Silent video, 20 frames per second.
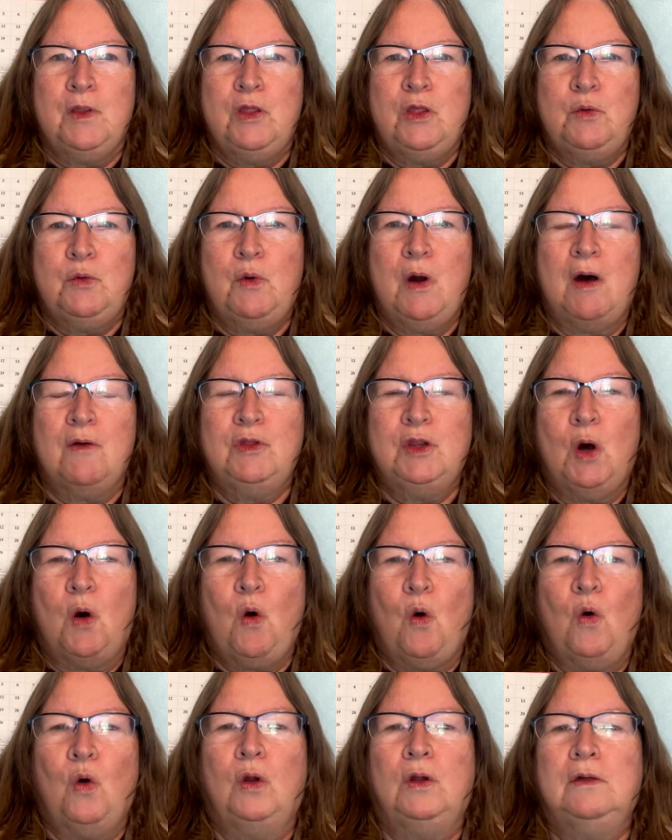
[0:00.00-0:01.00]
throughout the
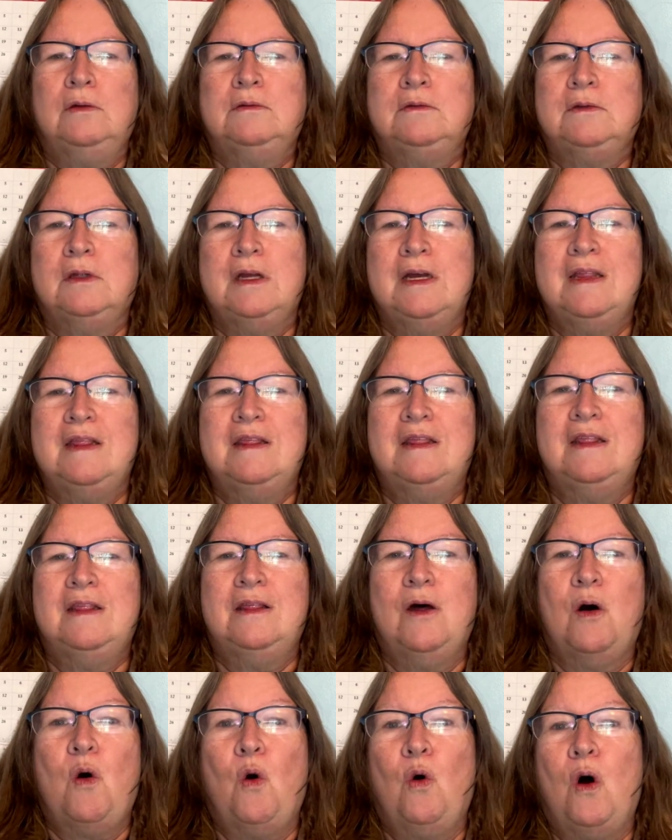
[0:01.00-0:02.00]
whole
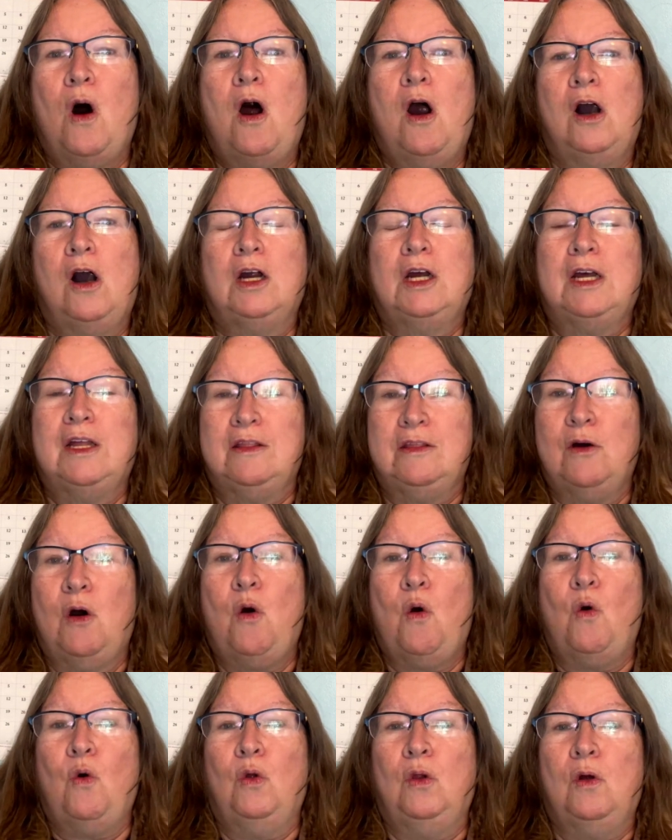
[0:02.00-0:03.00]
arc, the
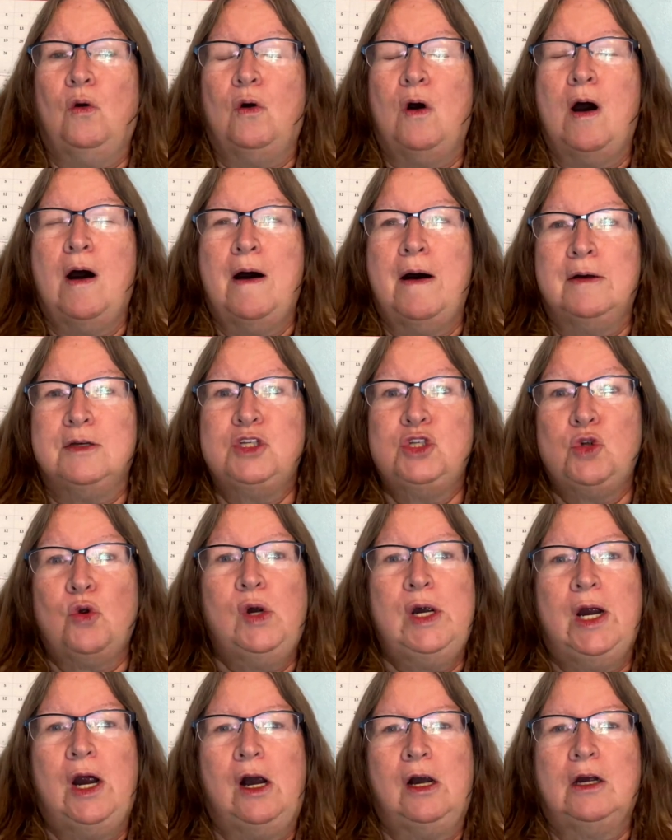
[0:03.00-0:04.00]
whole
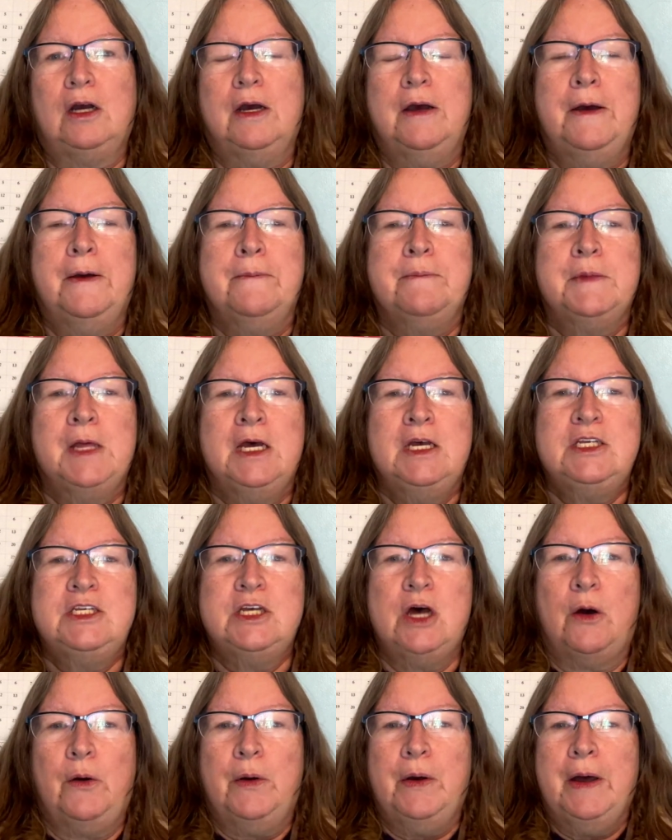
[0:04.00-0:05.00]
story arc.
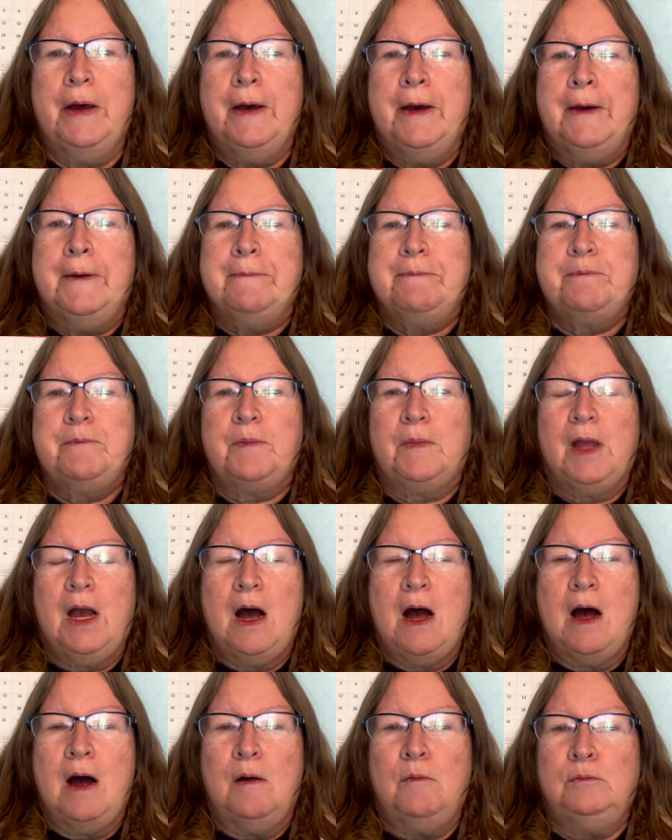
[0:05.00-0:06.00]
So
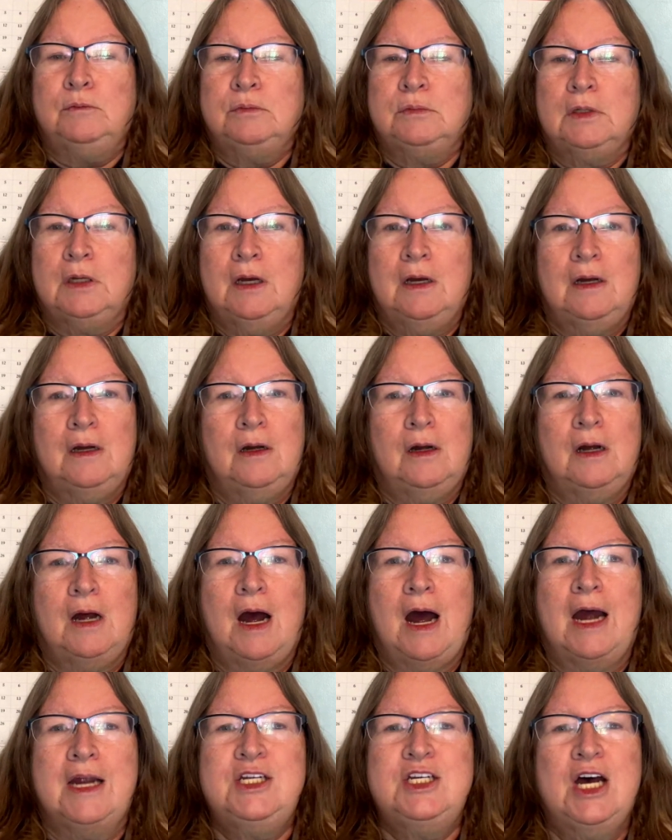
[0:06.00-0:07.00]

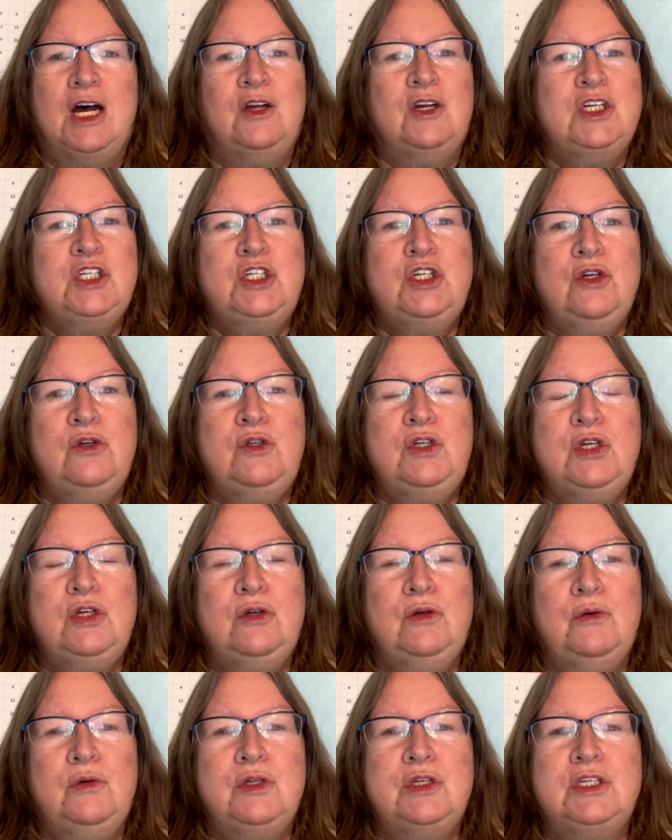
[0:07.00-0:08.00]
I challenge you
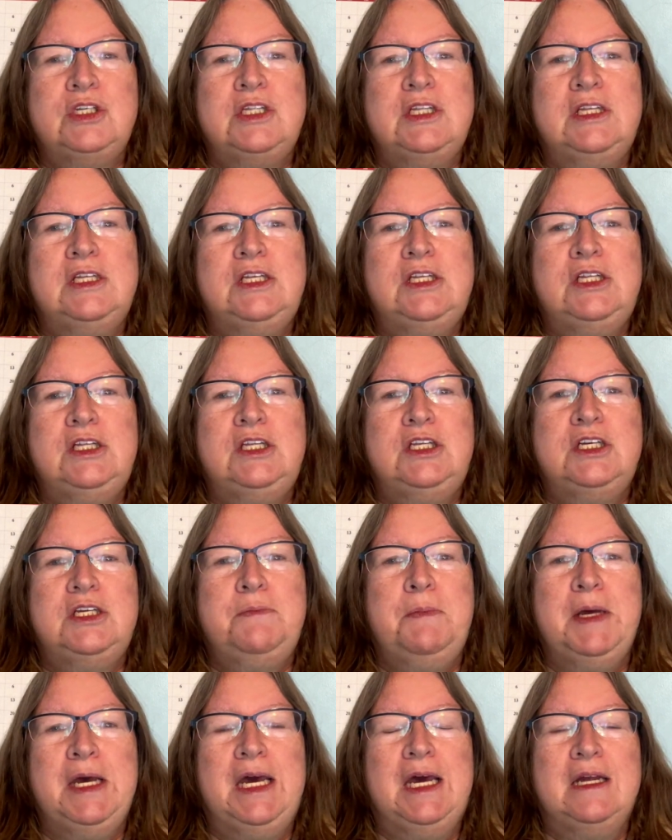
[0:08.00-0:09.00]
to
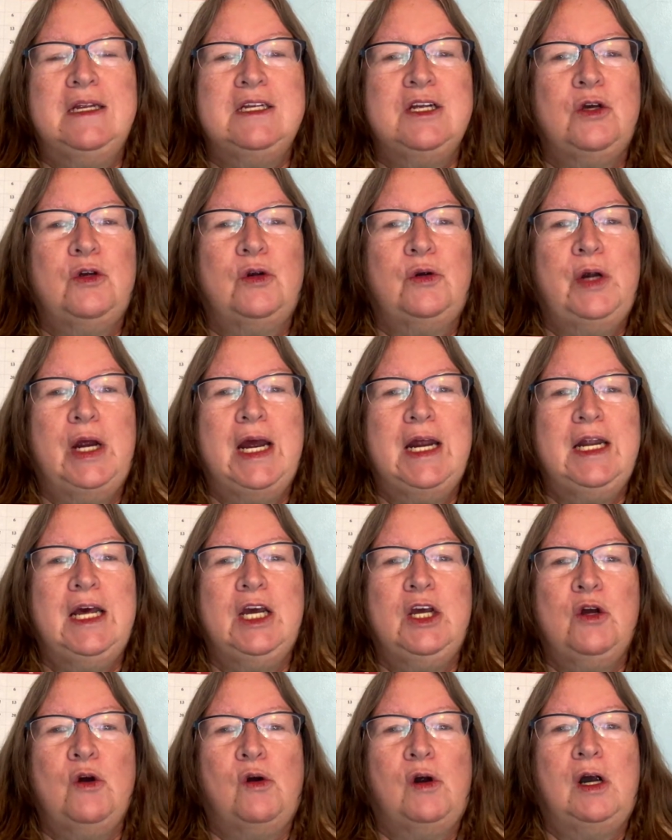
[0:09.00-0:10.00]
begin
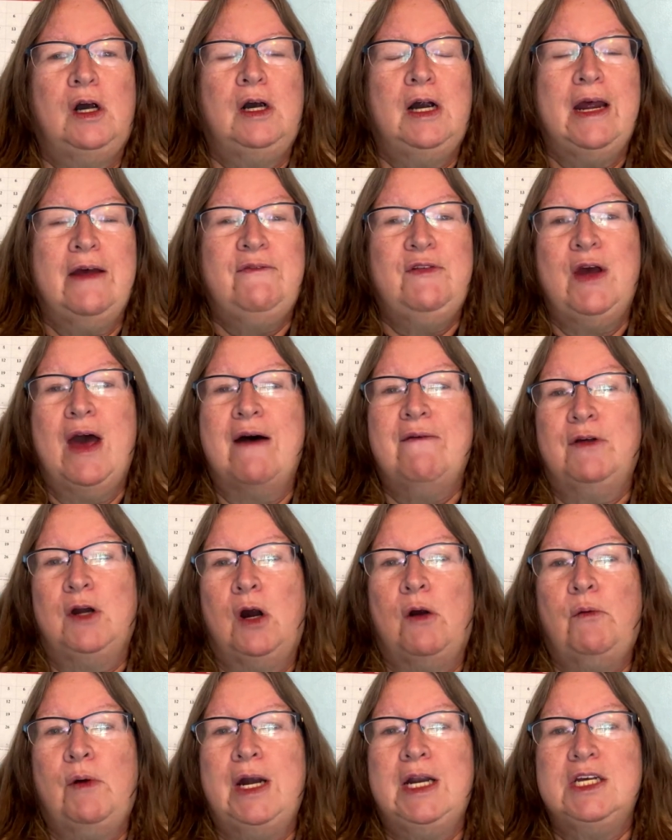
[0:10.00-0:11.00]
creating if you haven't
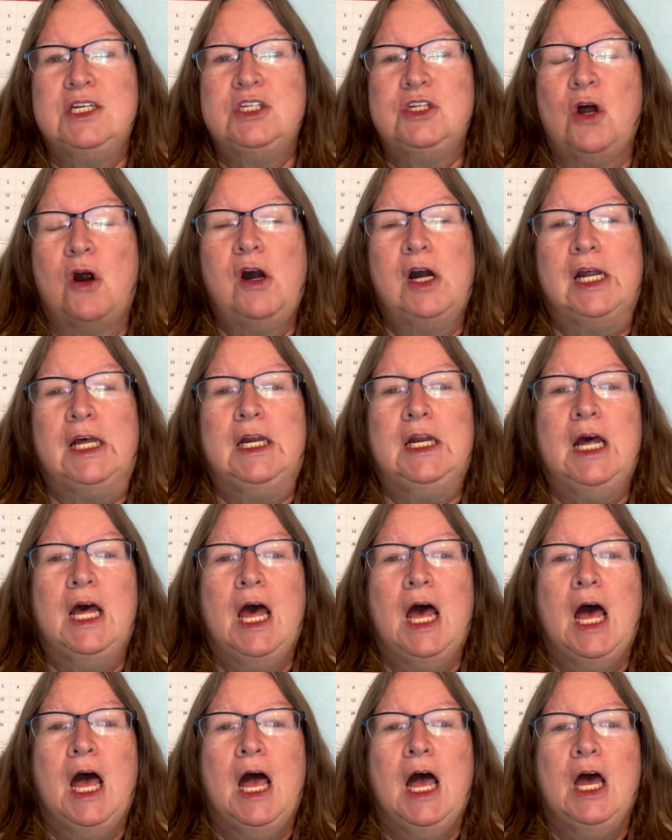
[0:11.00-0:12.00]
already started,
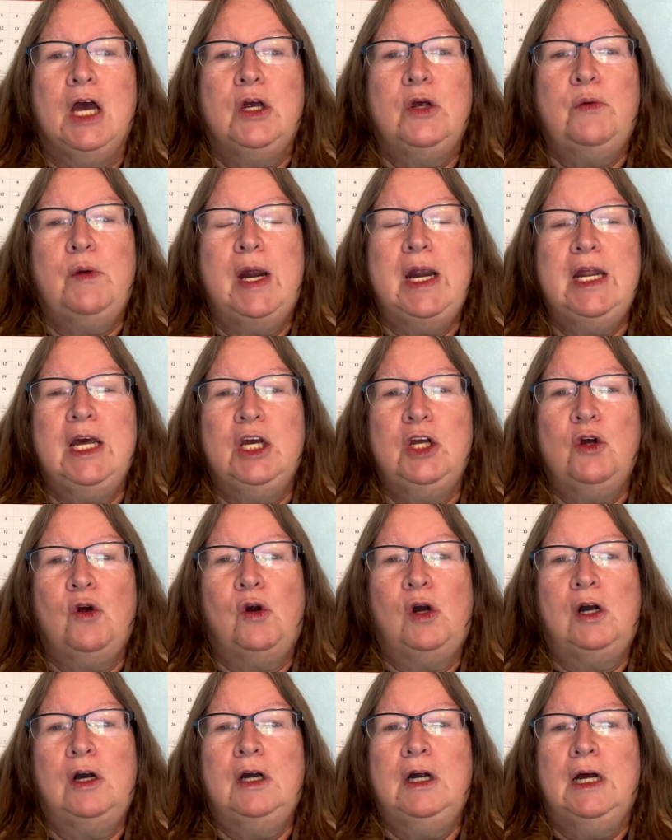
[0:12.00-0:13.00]
creating
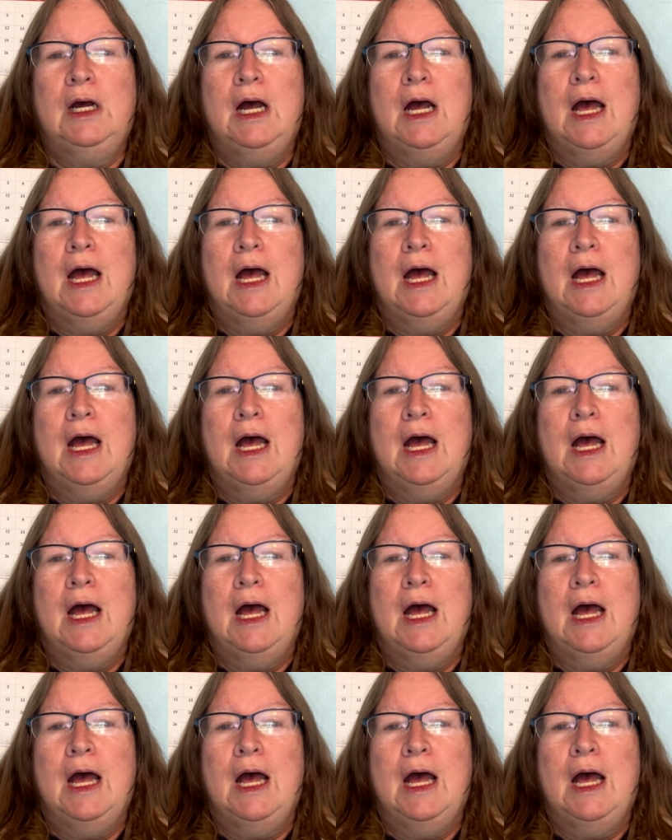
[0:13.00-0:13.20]
your